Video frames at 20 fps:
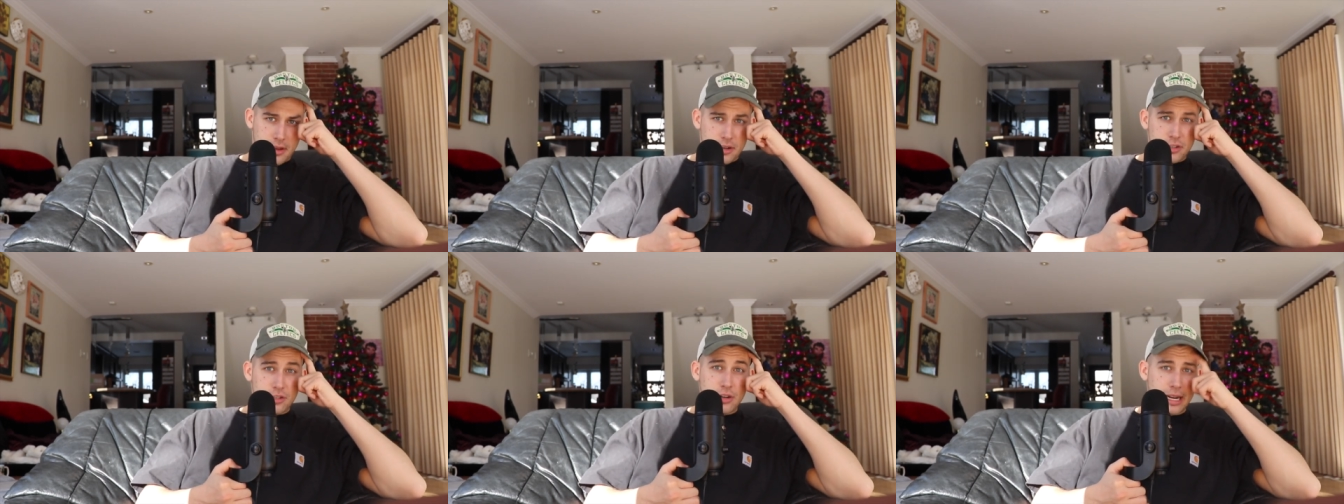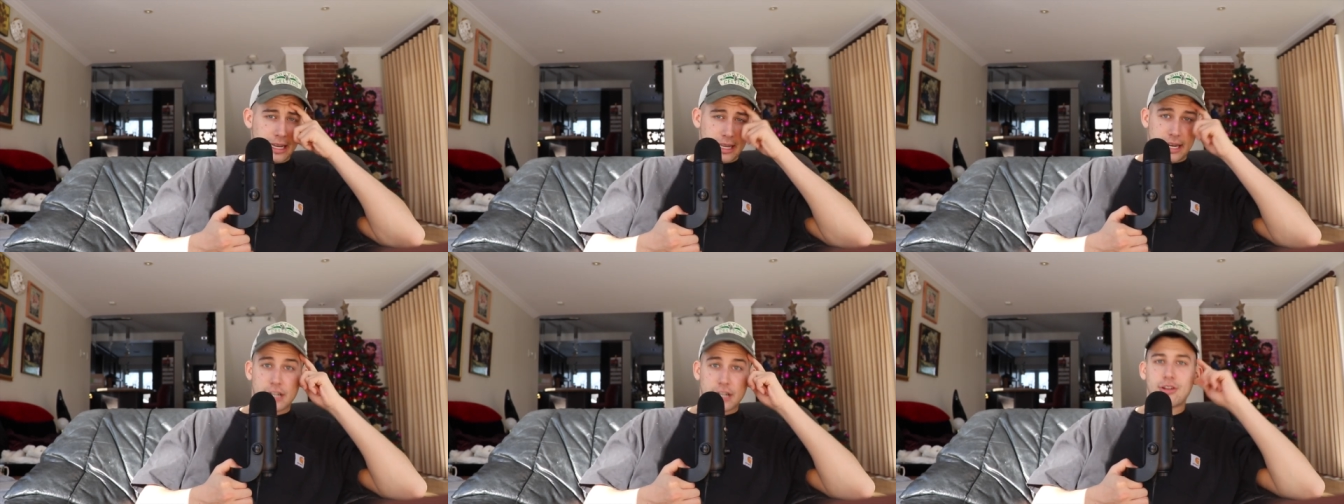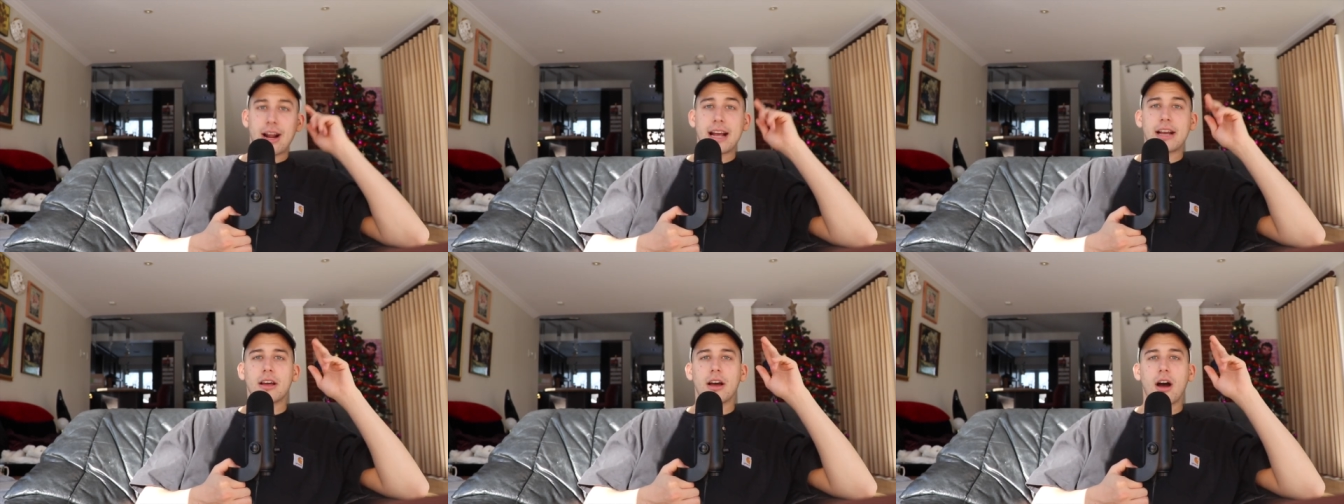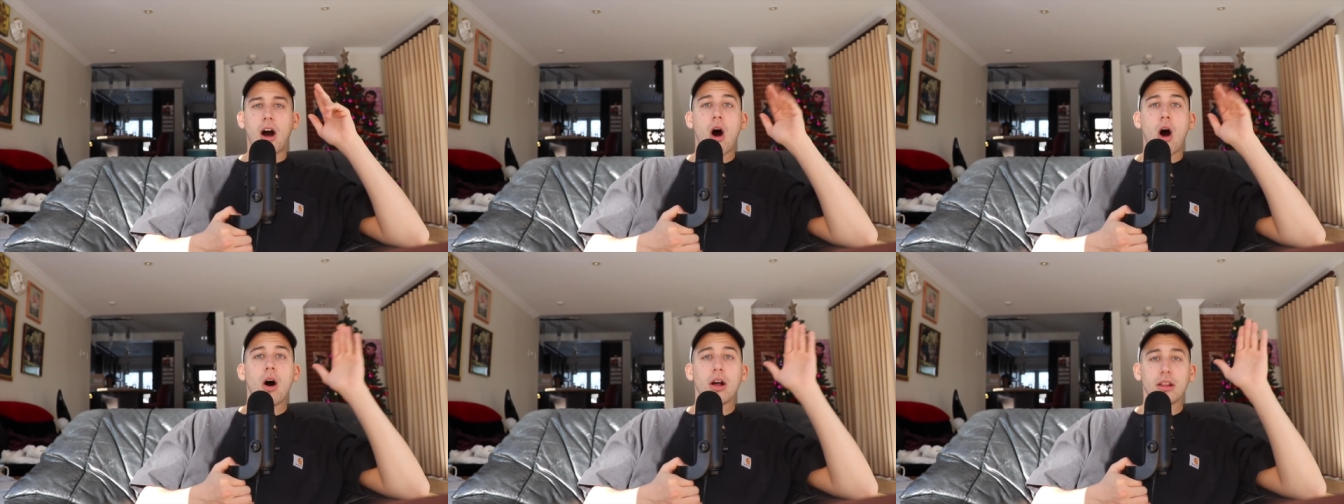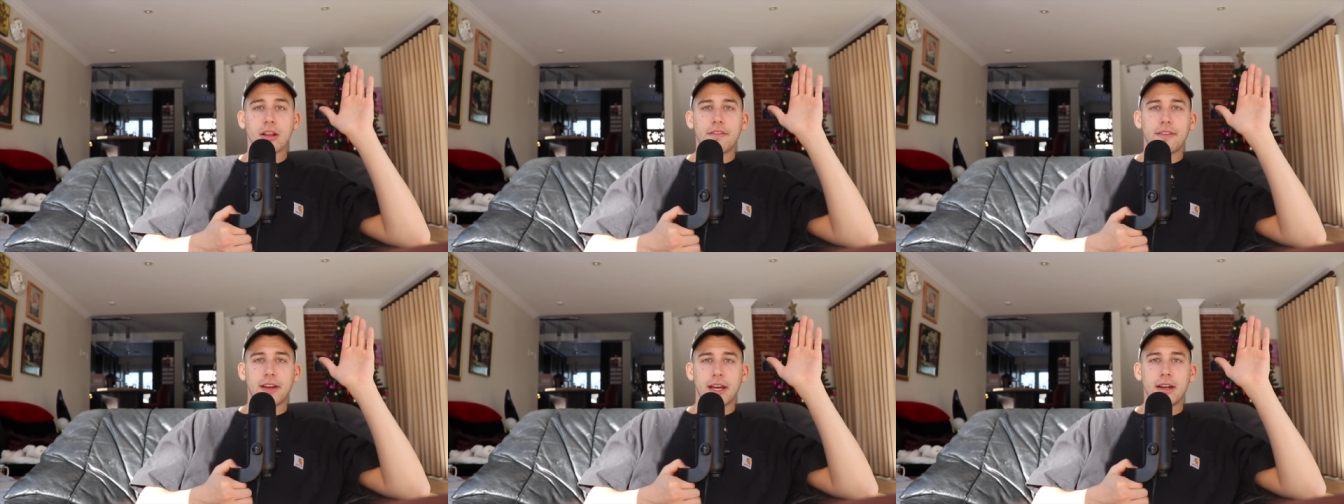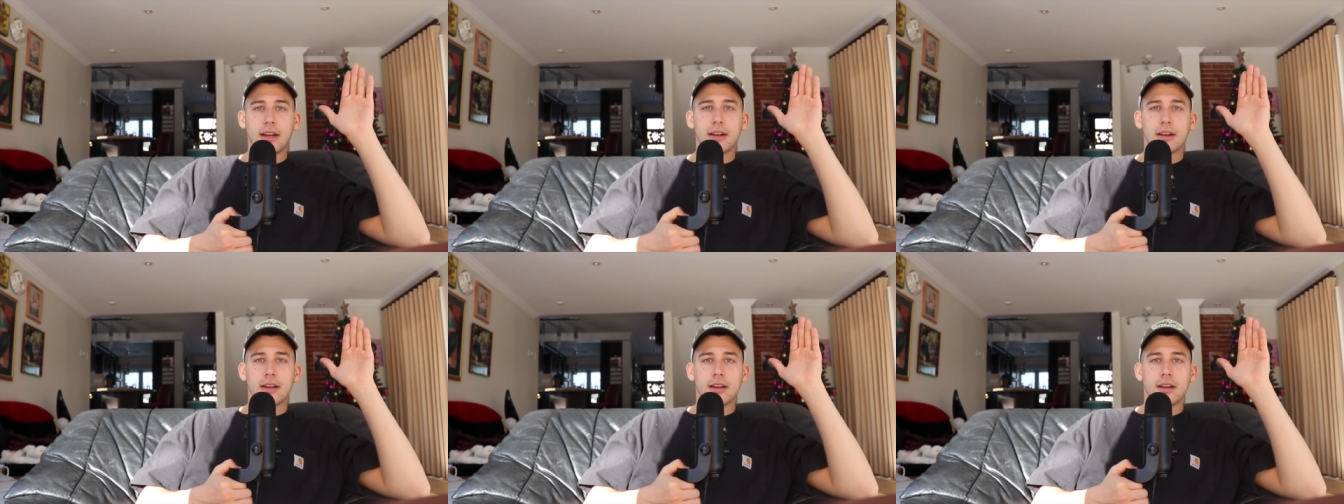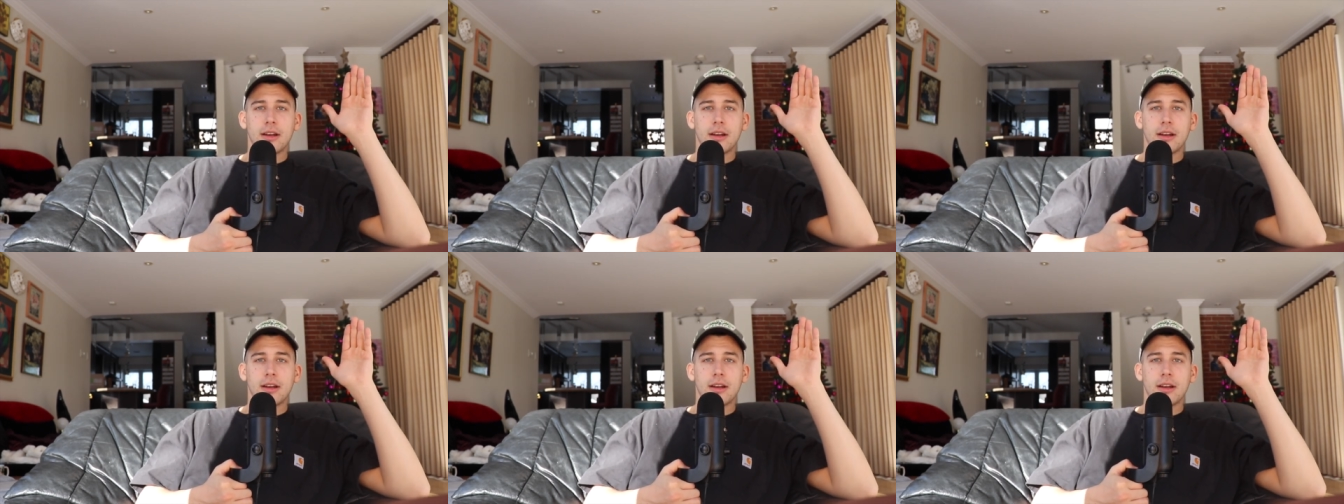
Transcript: Drinking it. Drank all of it.